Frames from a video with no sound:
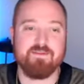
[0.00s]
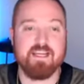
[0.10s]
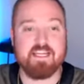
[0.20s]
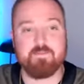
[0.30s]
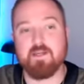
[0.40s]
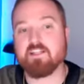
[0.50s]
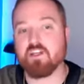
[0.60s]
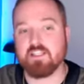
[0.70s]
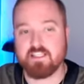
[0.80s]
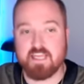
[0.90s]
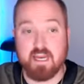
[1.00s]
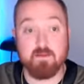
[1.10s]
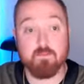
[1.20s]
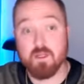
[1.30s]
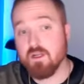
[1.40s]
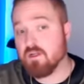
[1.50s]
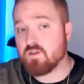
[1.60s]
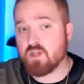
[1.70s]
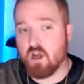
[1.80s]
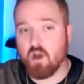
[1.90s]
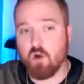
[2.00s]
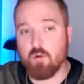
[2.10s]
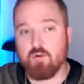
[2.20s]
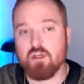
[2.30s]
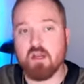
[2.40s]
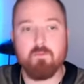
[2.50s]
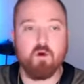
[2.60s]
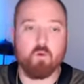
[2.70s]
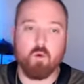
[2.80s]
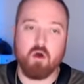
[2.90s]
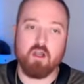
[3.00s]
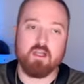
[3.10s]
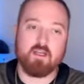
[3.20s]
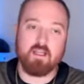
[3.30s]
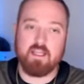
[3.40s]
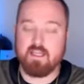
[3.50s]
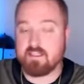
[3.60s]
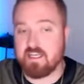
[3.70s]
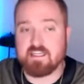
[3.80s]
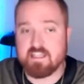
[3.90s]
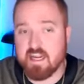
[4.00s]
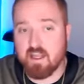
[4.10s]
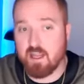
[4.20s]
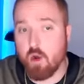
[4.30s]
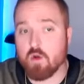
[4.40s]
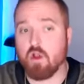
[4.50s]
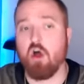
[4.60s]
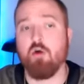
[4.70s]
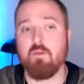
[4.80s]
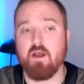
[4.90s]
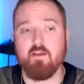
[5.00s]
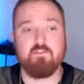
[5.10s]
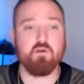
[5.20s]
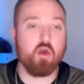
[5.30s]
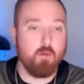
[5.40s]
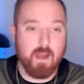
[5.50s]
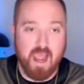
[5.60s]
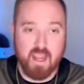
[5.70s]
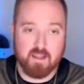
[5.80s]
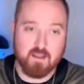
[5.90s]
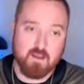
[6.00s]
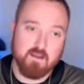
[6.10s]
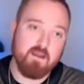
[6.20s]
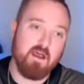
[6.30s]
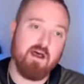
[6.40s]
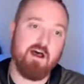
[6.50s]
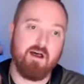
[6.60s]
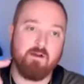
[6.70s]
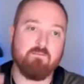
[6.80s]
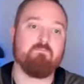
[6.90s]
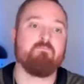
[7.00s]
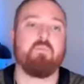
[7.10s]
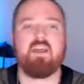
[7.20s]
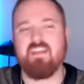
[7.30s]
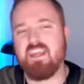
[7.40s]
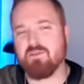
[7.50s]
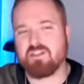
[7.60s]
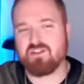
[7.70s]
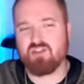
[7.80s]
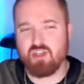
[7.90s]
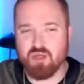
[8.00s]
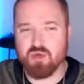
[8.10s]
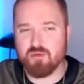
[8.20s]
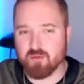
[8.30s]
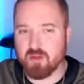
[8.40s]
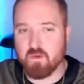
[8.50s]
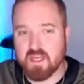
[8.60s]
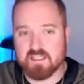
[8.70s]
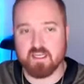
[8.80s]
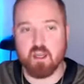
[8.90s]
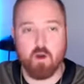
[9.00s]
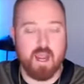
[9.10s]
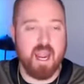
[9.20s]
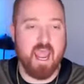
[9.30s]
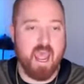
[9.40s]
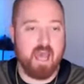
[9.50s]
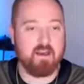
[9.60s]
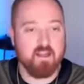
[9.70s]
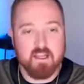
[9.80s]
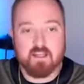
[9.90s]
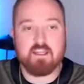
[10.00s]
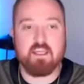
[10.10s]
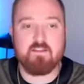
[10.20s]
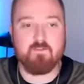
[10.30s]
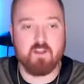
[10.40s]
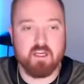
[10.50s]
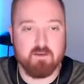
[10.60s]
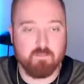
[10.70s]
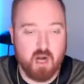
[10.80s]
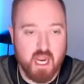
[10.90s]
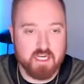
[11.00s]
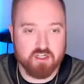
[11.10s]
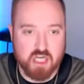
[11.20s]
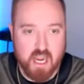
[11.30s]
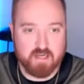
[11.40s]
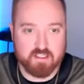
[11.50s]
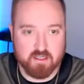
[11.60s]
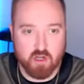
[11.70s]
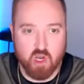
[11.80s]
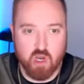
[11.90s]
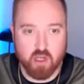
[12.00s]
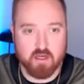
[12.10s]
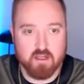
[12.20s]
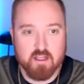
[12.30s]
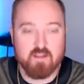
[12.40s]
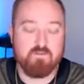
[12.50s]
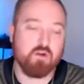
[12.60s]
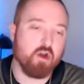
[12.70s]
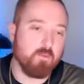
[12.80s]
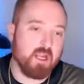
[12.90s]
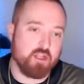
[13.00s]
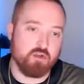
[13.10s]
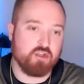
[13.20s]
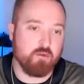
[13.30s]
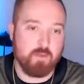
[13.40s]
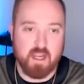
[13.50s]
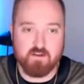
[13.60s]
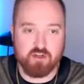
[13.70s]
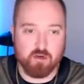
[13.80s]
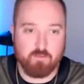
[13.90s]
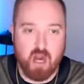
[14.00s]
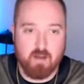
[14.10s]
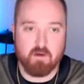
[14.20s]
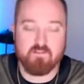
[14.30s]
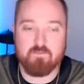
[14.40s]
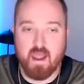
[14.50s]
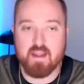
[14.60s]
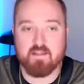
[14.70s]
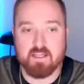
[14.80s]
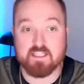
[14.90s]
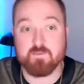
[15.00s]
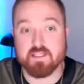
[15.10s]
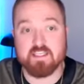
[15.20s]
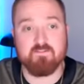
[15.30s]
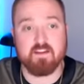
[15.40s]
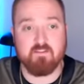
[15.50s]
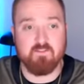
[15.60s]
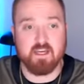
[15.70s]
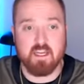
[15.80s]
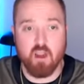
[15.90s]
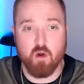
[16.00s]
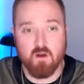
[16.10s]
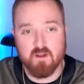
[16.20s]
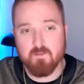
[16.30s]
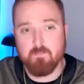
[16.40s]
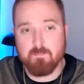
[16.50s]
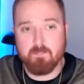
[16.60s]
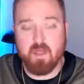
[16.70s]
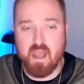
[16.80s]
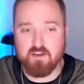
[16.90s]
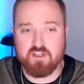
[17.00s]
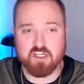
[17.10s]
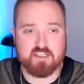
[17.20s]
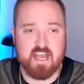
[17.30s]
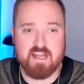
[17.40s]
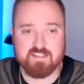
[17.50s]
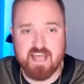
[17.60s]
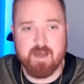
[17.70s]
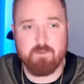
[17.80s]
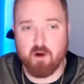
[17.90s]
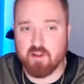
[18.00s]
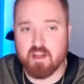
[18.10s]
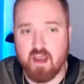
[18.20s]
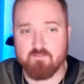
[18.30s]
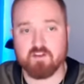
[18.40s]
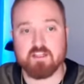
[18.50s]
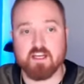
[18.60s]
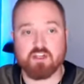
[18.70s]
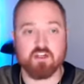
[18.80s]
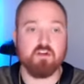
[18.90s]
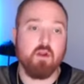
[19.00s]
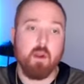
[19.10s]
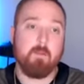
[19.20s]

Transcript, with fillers: It depends on the state. So, number one is like state like Oklahoma. If you go back, um, I think it was two, three weeks ago, I had Keith Flynn and Brian Jackson on if you go to my YouTube page, you can probably find the specific video that just has that part of the conversation.